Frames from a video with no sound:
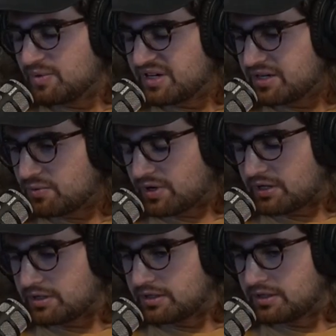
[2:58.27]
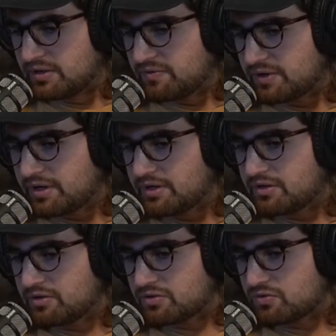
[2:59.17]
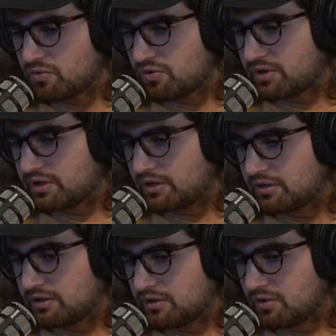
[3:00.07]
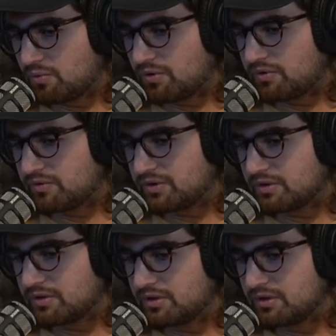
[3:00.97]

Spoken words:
Anyway, if you're going to destroy, one of the